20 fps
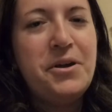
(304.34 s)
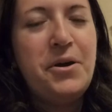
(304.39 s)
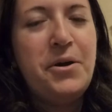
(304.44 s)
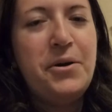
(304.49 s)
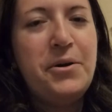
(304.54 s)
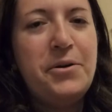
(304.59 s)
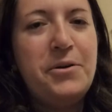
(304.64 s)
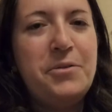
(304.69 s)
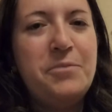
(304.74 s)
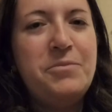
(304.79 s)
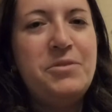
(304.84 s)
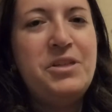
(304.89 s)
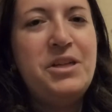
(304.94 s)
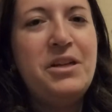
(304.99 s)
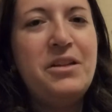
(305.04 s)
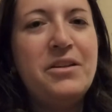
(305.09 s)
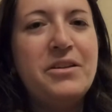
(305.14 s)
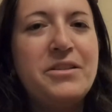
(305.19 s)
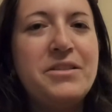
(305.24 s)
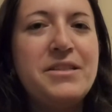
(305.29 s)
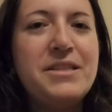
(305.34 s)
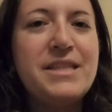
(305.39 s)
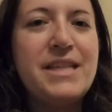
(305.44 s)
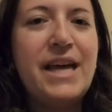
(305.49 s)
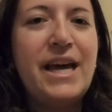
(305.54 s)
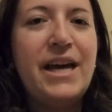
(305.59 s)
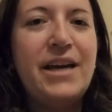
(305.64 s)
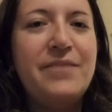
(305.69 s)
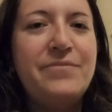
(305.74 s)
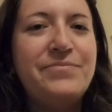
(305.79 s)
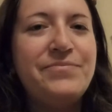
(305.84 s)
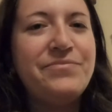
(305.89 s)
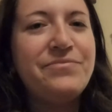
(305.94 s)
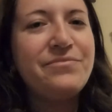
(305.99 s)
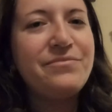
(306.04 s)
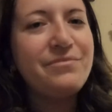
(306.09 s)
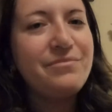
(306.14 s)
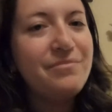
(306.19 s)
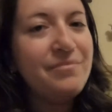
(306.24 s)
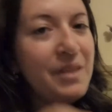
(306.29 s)
home. She learns that
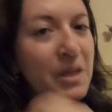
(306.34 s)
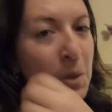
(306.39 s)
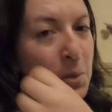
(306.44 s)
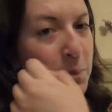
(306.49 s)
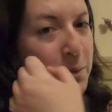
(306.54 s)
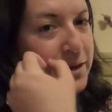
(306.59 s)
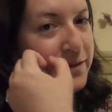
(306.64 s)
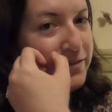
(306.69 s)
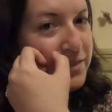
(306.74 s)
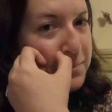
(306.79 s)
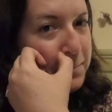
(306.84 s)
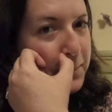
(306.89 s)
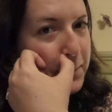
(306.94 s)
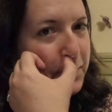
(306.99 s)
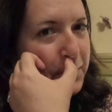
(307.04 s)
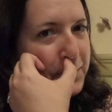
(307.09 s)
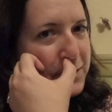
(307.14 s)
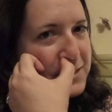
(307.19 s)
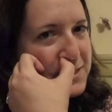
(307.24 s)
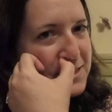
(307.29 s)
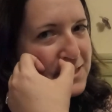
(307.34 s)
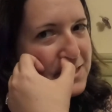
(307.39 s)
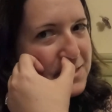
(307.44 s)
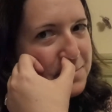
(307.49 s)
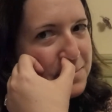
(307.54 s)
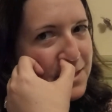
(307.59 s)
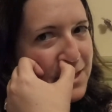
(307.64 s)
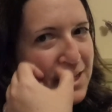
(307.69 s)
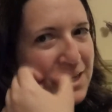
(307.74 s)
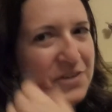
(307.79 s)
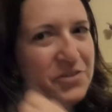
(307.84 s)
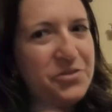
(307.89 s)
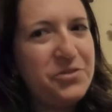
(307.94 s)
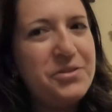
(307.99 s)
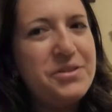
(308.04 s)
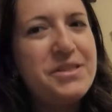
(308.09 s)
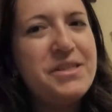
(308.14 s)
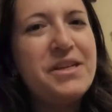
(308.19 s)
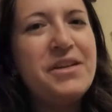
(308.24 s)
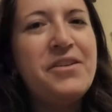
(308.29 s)
one of the boys that's been
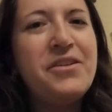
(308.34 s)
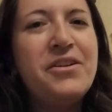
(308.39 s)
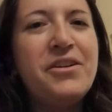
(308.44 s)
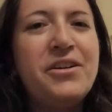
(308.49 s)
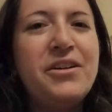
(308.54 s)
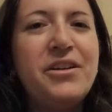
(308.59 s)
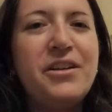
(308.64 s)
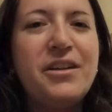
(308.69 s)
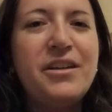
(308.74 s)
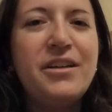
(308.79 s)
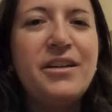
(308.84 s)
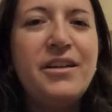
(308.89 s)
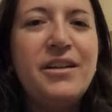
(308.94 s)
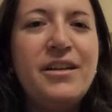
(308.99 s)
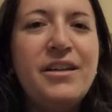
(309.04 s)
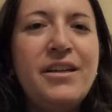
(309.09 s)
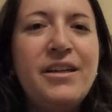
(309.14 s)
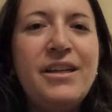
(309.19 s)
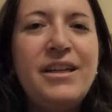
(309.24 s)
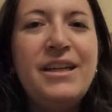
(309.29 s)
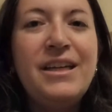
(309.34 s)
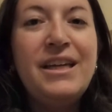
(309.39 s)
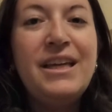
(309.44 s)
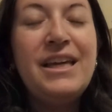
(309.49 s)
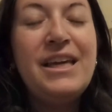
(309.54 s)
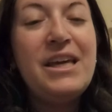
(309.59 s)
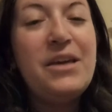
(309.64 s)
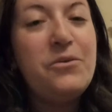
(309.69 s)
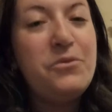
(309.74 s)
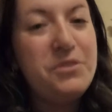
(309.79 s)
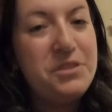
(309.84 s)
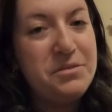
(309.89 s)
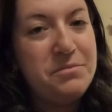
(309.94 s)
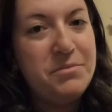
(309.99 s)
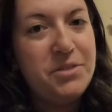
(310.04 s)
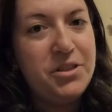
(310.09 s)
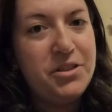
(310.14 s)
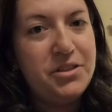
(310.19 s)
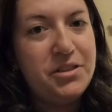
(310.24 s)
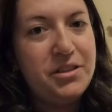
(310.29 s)
interested in her, he was
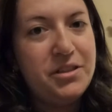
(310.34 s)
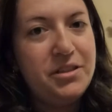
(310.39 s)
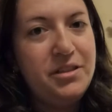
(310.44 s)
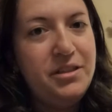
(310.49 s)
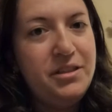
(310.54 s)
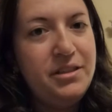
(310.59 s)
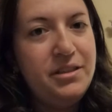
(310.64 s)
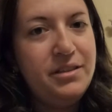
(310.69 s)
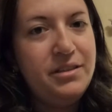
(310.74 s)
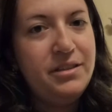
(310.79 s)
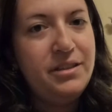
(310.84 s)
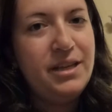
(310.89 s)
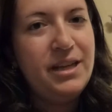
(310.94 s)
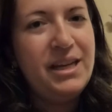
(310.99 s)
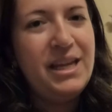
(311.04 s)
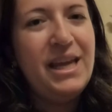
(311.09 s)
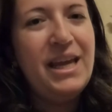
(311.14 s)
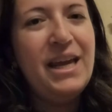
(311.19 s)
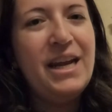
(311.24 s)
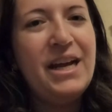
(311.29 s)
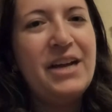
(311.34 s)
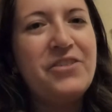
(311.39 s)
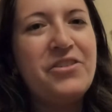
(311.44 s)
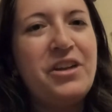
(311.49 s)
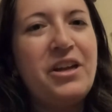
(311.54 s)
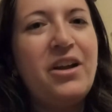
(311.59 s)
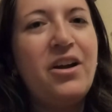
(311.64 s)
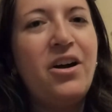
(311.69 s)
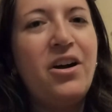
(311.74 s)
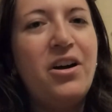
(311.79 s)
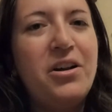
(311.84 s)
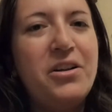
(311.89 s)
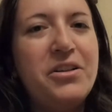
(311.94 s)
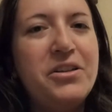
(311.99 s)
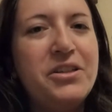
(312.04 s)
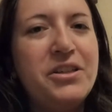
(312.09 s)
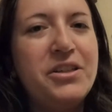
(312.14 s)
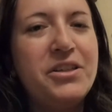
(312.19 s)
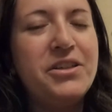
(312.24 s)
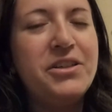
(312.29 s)
murdered. And he had actually called
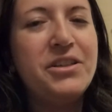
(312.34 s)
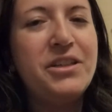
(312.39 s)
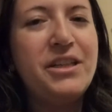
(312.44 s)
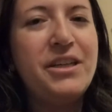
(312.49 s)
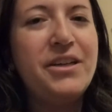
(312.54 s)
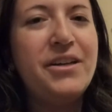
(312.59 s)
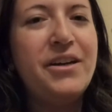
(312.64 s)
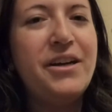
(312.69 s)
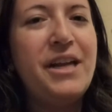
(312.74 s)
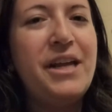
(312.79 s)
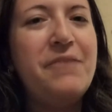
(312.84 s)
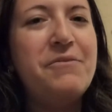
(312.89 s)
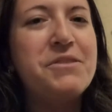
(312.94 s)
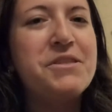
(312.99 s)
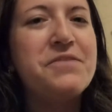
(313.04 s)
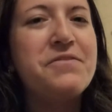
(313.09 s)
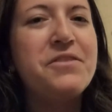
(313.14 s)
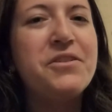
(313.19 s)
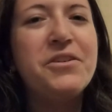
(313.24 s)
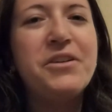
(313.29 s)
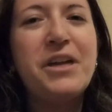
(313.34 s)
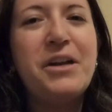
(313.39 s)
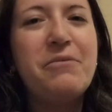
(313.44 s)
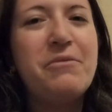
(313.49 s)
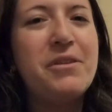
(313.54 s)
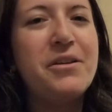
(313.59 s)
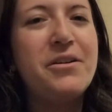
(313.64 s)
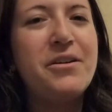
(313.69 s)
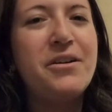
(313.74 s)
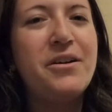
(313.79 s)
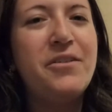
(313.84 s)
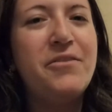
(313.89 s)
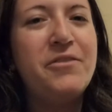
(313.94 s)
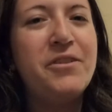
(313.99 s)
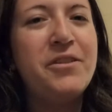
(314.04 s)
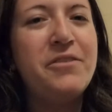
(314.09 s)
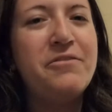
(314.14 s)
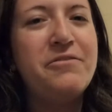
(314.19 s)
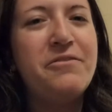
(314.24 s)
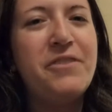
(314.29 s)
her earlier and he was flirting with her
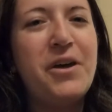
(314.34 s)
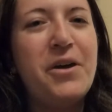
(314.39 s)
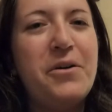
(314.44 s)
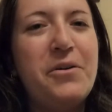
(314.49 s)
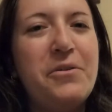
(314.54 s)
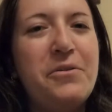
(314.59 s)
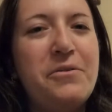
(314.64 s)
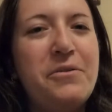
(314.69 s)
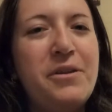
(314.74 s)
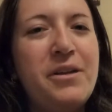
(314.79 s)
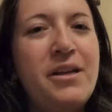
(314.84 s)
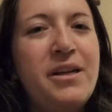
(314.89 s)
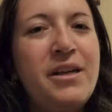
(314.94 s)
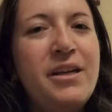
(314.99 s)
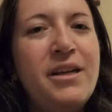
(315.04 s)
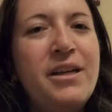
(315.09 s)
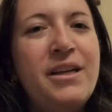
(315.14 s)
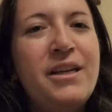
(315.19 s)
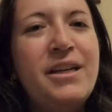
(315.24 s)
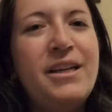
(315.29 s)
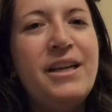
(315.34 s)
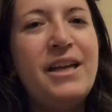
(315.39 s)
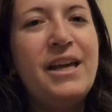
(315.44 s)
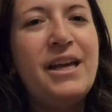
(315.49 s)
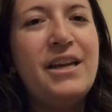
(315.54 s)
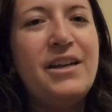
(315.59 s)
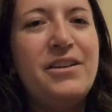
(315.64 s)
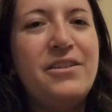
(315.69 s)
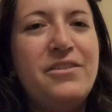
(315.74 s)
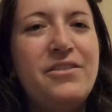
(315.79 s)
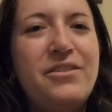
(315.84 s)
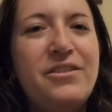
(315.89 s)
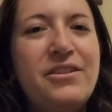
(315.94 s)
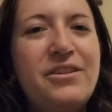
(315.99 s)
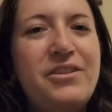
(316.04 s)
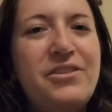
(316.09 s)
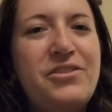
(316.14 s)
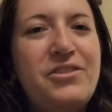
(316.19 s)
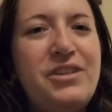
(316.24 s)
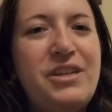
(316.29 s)
over the phone. And
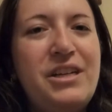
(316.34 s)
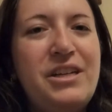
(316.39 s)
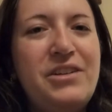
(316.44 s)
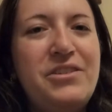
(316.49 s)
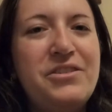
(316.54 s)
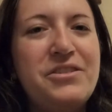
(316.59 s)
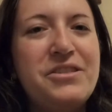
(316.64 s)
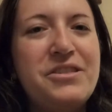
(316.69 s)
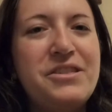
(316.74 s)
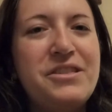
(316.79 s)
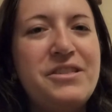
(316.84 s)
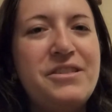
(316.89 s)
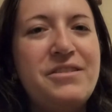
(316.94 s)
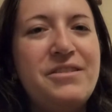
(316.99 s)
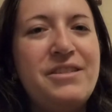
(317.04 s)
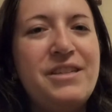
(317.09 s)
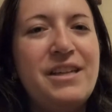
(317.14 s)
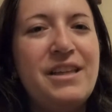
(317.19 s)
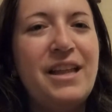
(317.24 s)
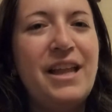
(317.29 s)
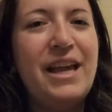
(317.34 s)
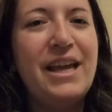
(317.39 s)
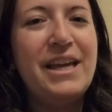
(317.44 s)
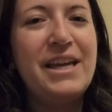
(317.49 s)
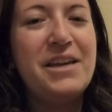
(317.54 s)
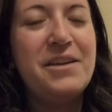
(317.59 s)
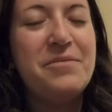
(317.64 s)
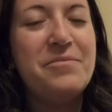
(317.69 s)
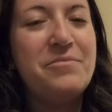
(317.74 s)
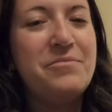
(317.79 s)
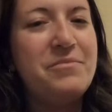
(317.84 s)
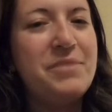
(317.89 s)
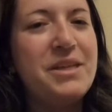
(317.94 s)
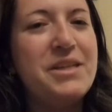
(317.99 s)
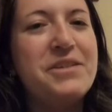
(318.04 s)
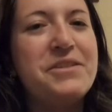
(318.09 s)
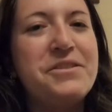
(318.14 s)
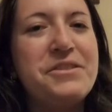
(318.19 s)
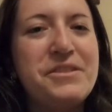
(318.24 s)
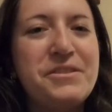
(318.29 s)
she just didn't like him
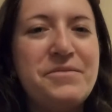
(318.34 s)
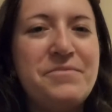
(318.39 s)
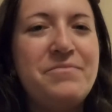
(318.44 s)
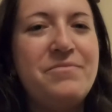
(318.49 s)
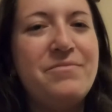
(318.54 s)
because,